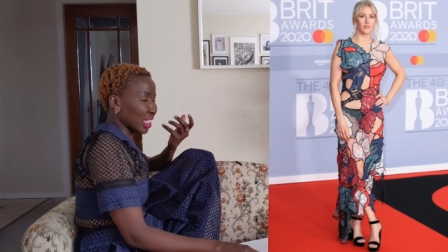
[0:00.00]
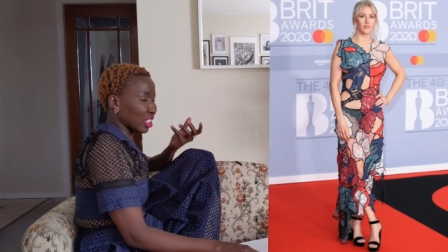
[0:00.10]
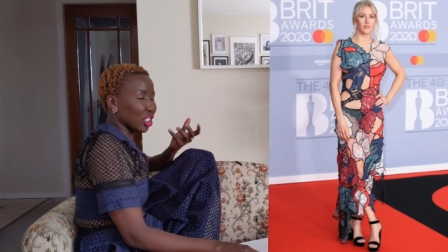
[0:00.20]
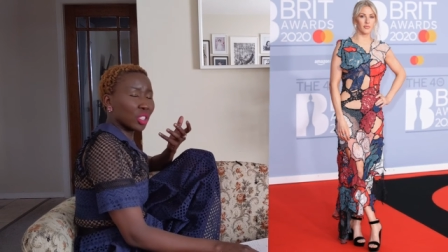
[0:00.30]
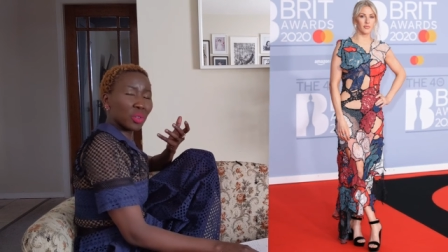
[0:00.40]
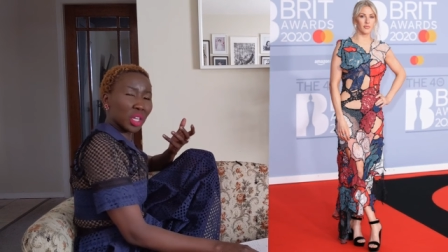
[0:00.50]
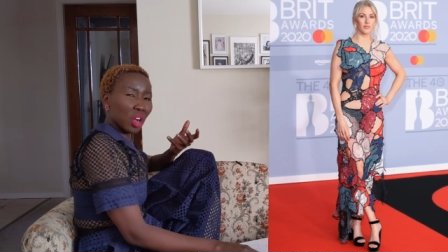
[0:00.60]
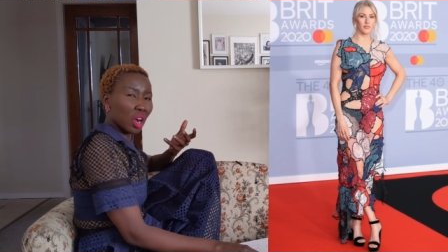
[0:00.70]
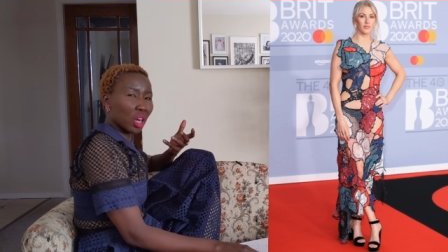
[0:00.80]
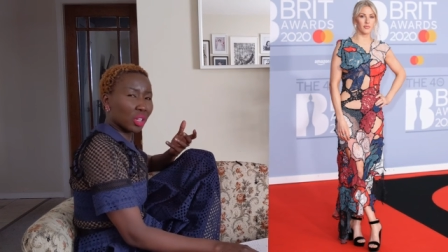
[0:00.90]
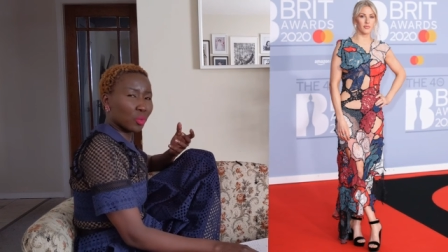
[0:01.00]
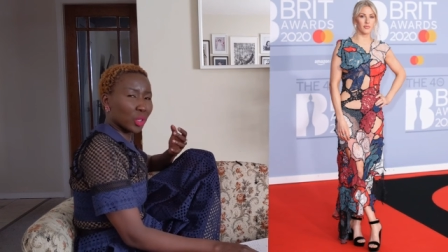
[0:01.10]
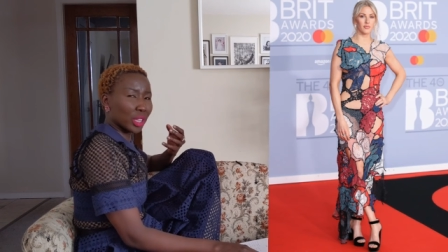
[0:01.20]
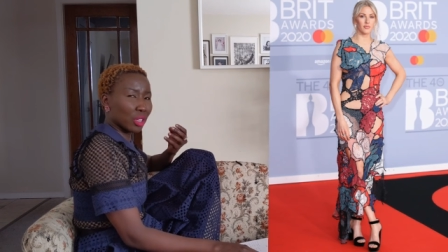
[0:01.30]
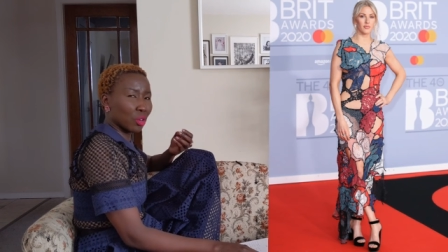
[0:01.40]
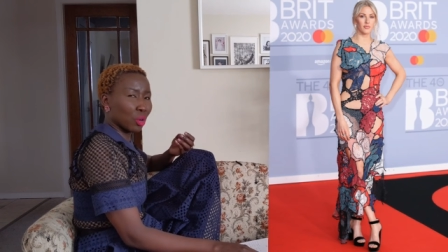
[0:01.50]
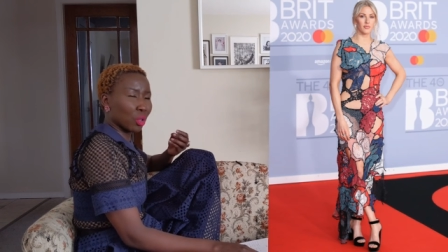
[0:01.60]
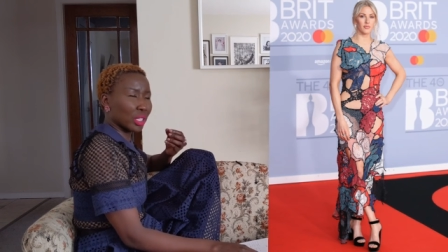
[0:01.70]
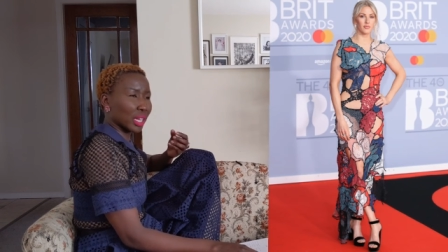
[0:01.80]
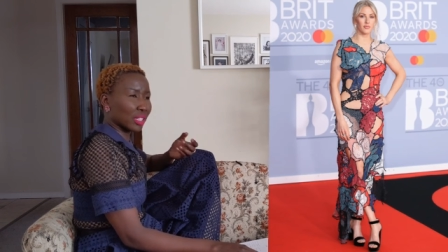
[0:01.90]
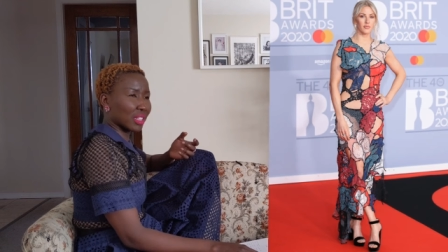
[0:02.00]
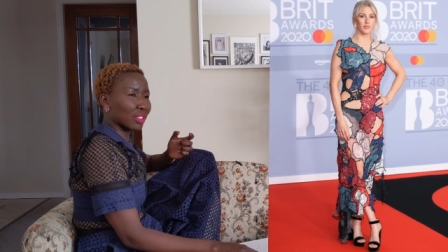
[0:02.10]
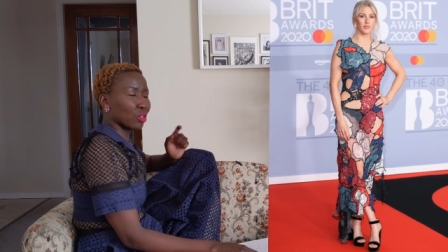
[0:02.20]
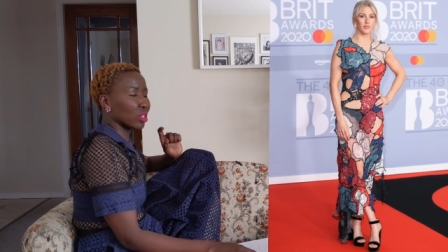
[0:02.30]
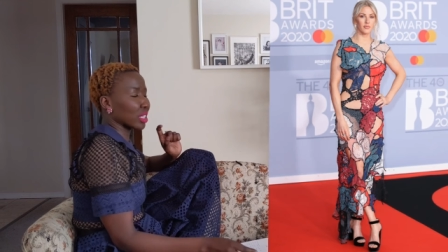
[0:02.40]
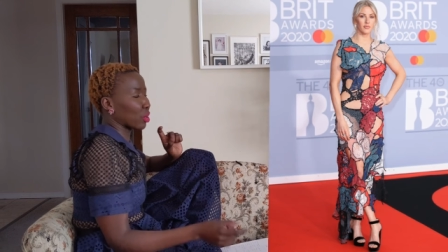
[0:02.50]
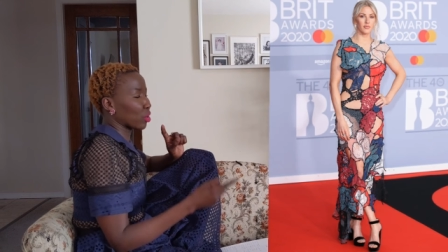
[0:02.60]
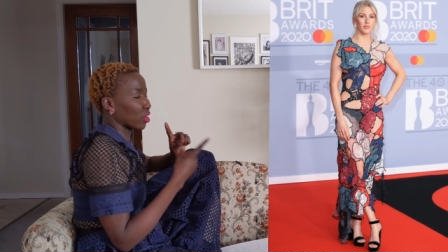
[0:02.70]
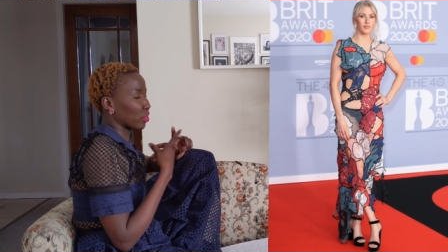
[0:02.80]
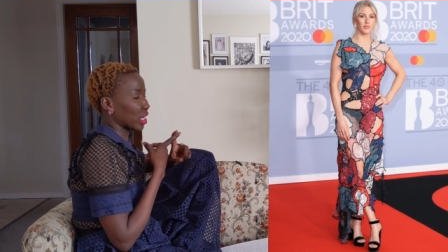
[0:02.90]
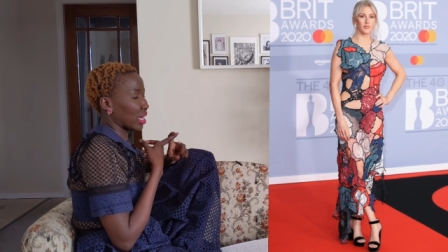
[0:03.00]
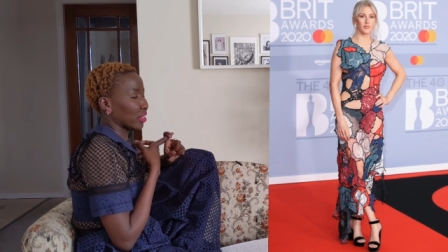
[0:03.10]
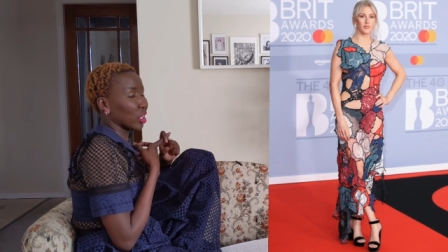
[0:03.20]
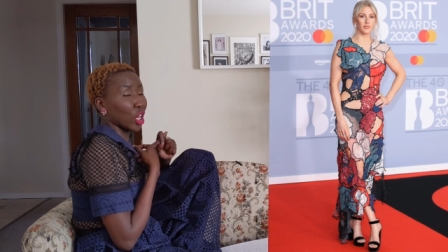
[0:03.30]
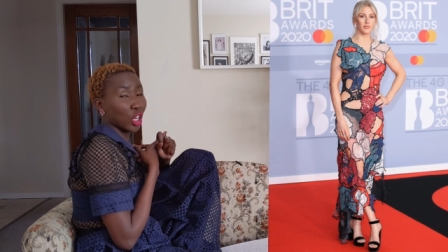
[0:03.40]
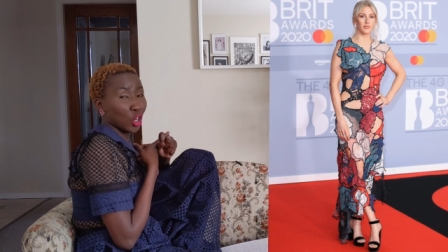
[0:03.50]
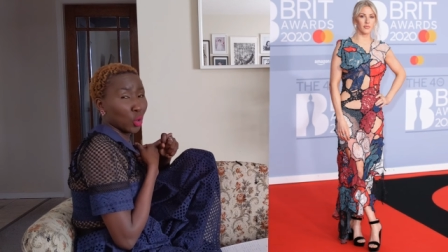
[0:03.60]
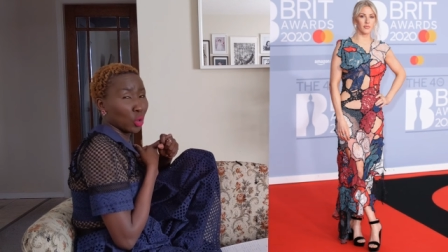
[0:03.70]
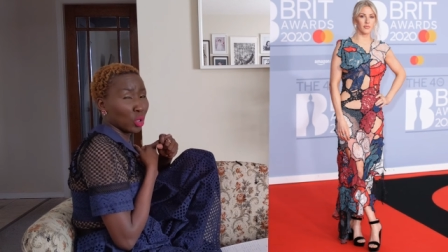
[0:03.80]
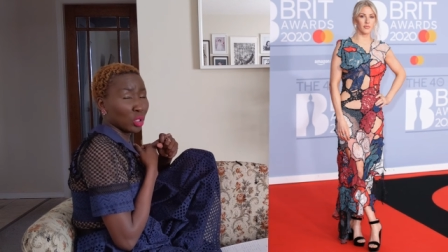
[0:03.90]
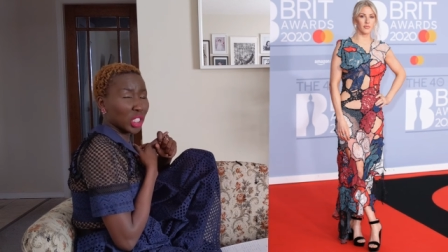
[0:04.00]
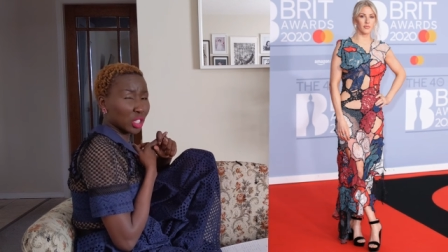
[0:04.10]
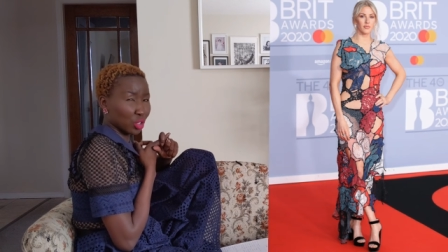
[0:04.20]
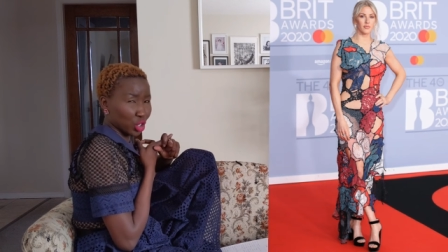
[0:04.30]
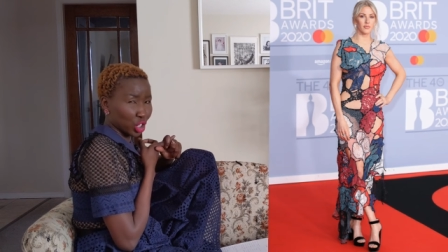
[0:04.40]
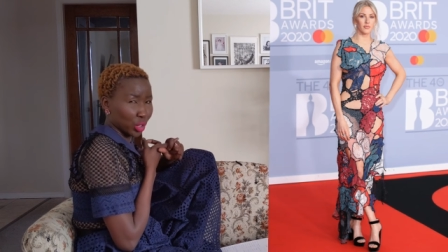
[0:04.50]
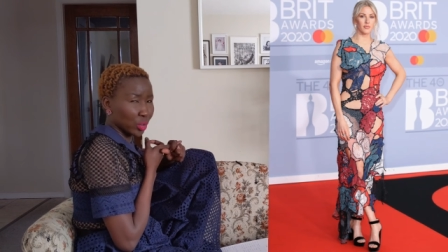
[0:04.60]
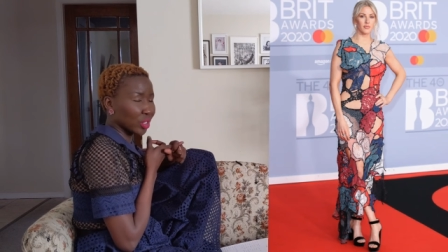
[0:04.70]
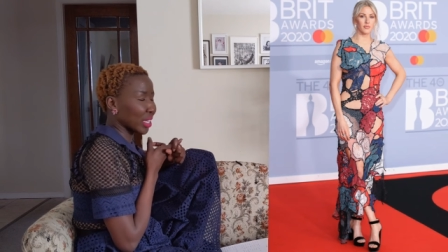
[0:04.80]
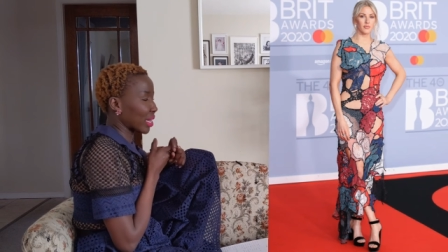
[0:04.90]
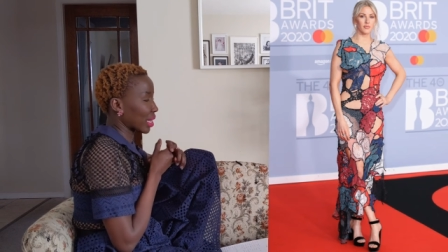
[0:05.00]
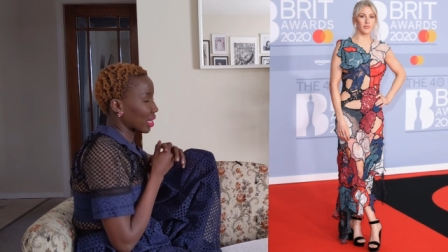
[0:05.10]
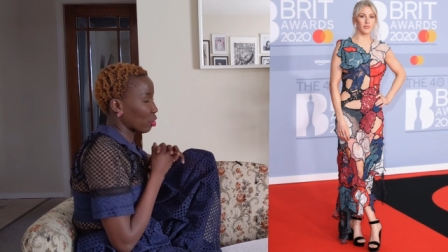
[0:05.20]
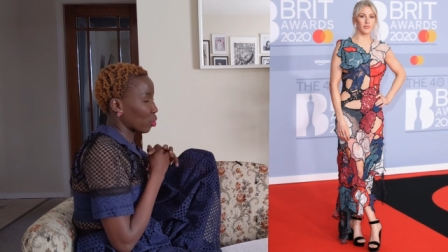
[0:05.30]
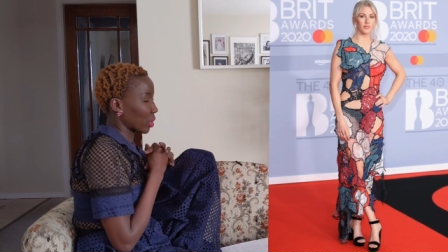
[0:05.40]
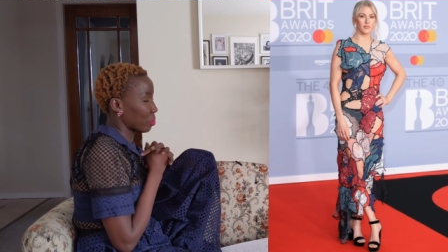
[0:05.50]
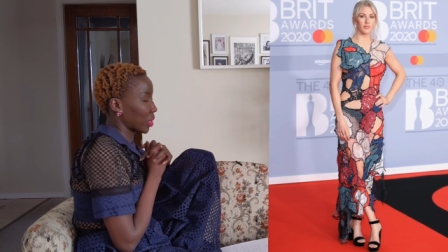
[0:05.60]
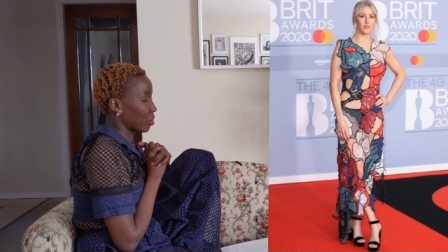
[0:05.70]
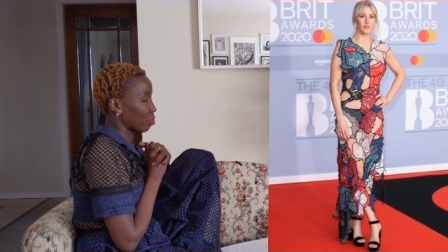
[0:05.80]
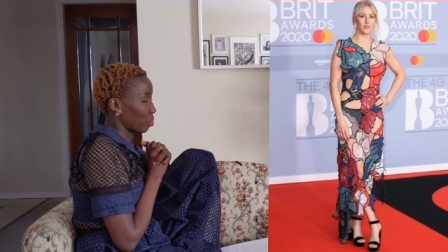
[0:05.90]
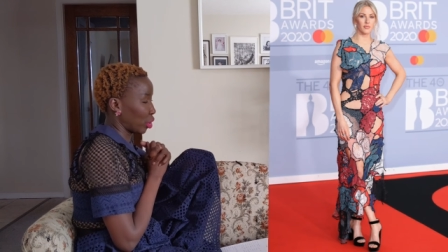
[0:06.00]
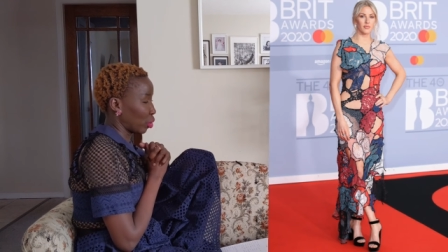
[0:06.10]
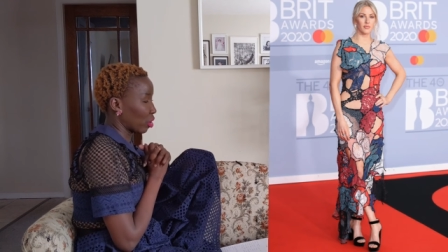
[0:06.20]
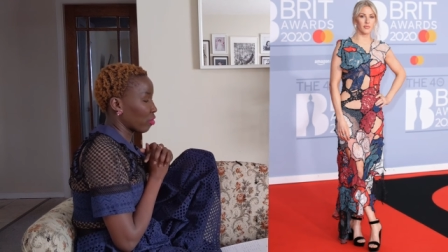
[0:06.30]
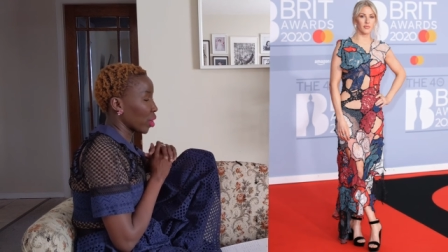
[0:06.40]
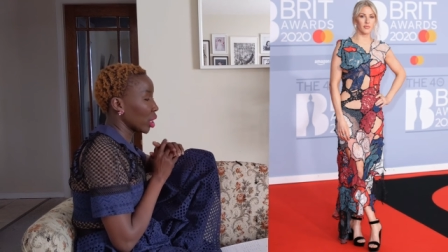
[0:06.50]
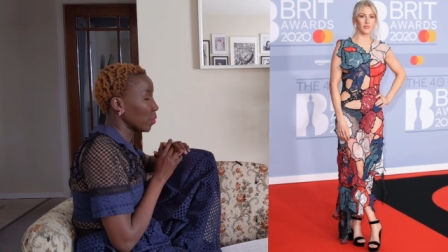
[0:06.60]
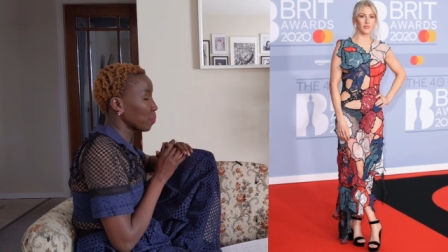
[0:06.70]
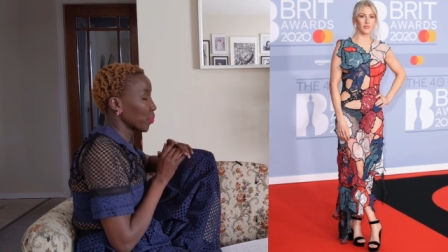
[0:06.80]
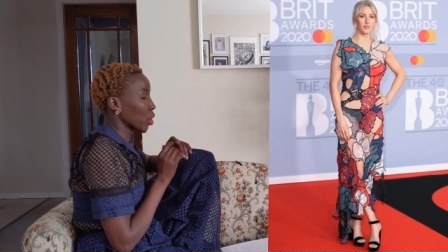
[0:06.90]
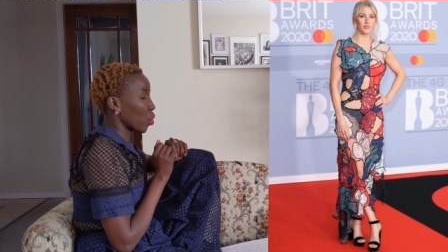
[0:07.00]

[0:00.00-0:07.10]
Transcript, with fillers: continuing on with the gold accessories, I would have done a gold shoes. I think that would have been beautiful.